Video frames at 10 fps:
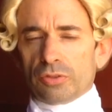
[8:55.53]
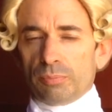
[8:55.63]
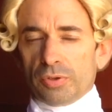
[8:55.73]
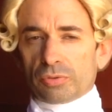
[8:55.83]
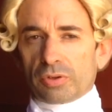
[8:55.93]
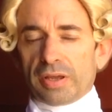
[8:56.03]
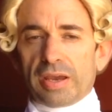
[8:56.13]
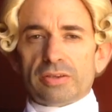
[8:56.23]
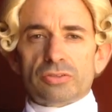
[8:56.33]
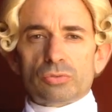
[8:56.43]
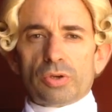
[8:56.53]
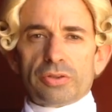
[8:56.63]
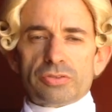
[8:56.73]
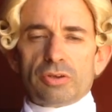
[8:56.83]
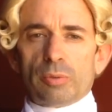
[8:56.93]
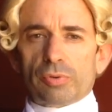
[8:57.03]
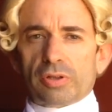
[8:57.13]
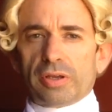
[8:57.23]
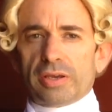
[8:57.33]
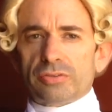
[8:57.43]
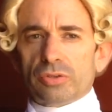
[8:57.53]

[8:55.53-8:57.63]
the middle class as well as the upper class.